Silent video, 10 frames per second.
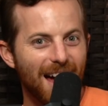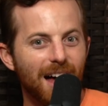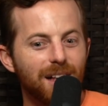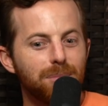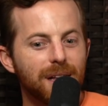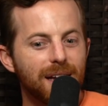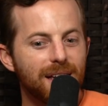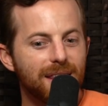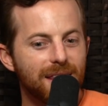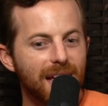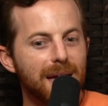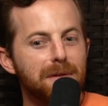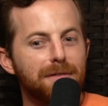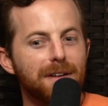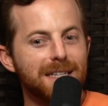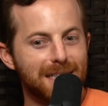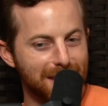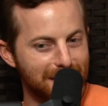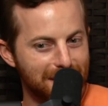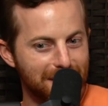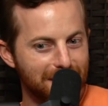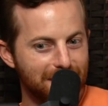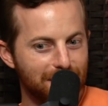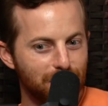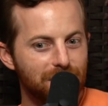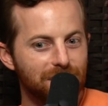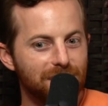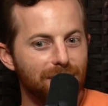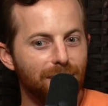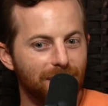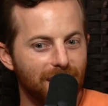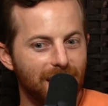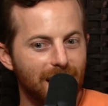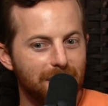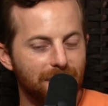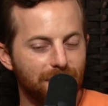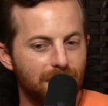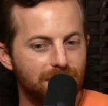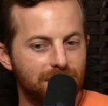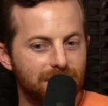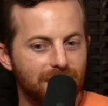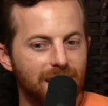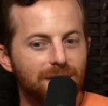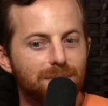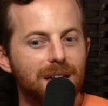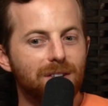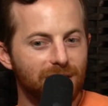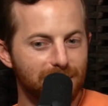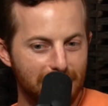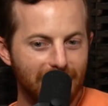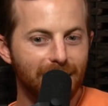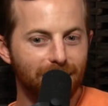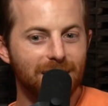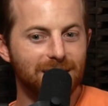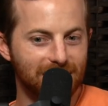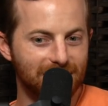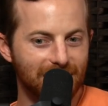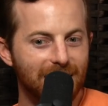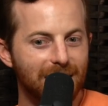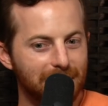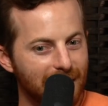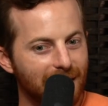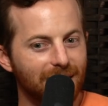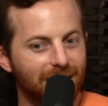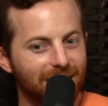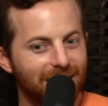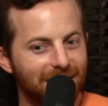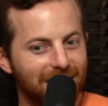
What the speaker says: I'll play the Game of Faces, which is different than Game of Thrones. It's me just making faces and him giggling.